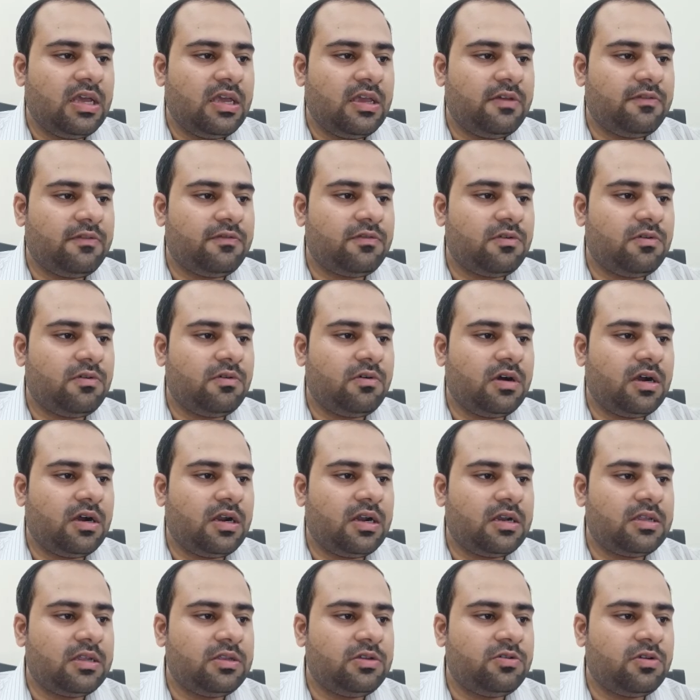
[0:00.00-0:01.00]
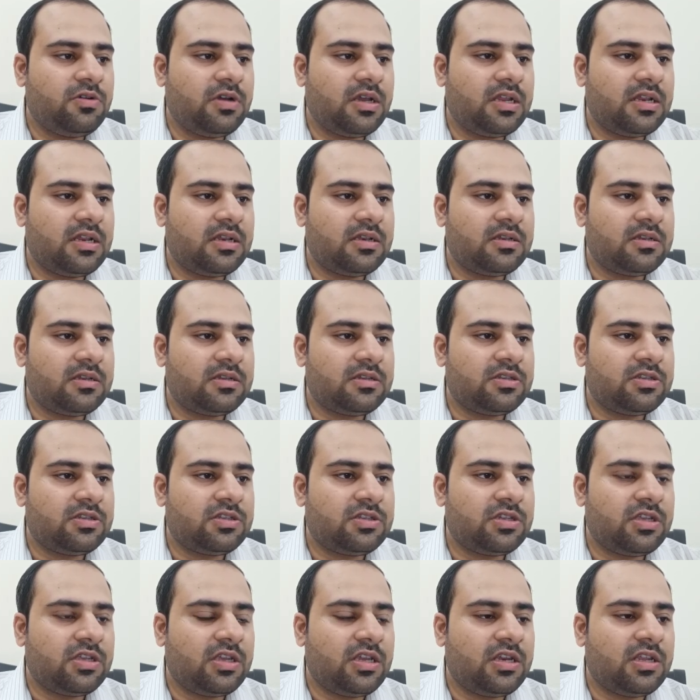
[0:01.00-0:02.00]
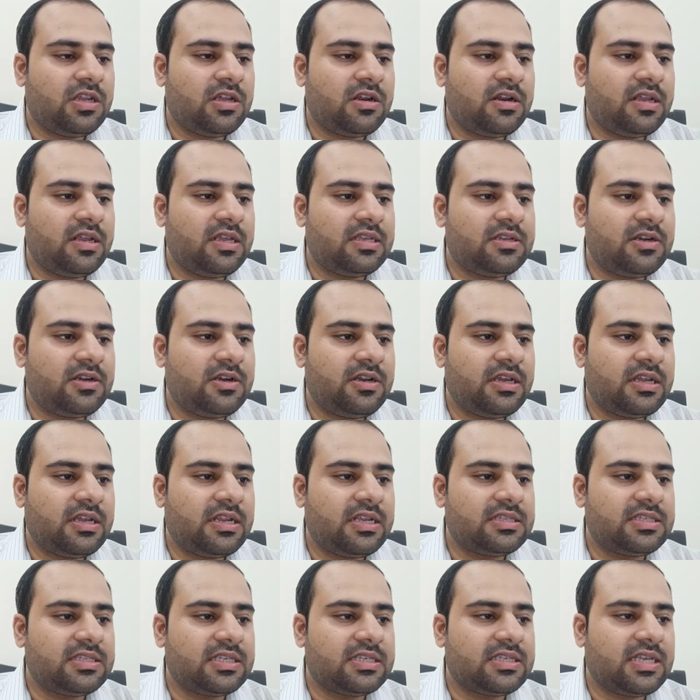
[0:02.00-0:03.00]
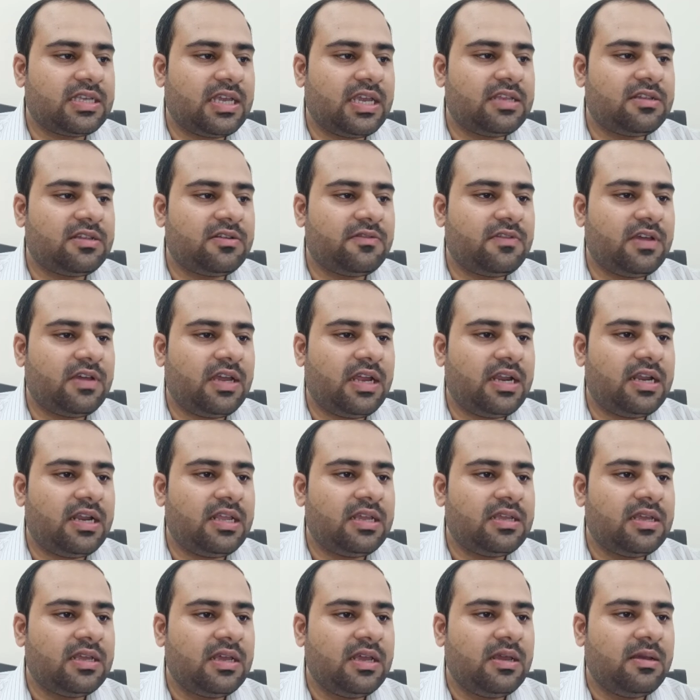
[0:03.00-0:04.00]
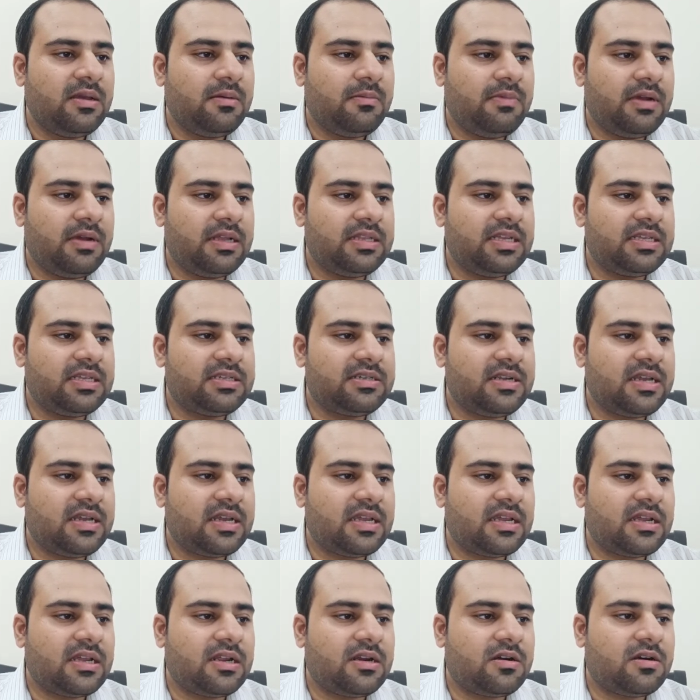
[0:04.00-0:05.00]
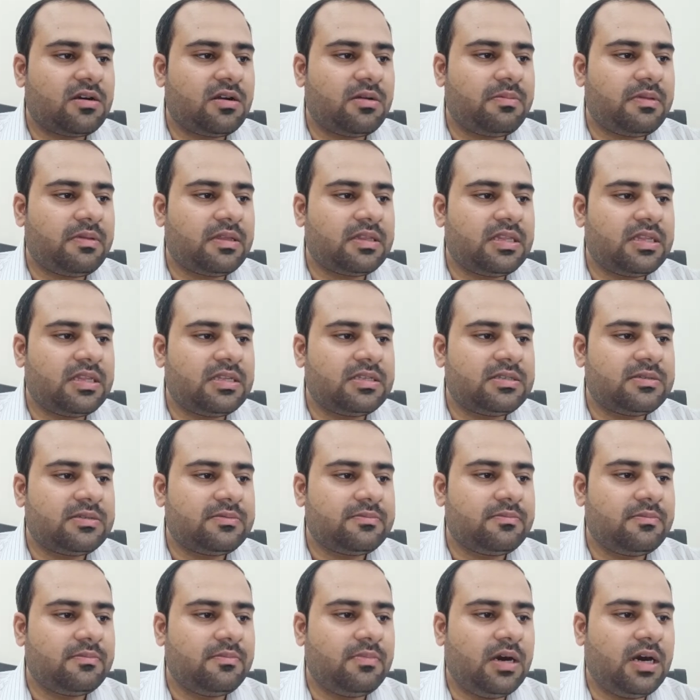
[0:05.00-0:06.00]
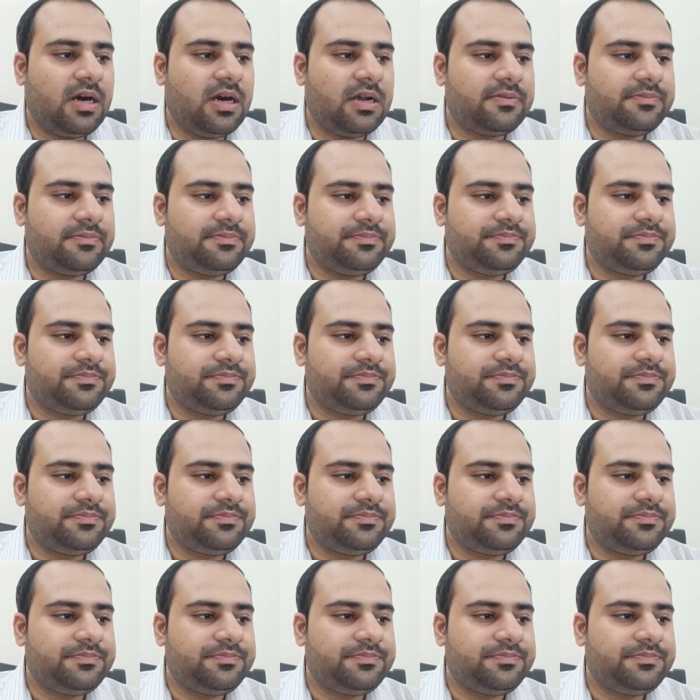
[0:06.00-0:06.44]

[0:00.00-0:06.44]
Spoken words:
If you want, you can increase or decrease the size of the heading by just dragging and dropping this bar.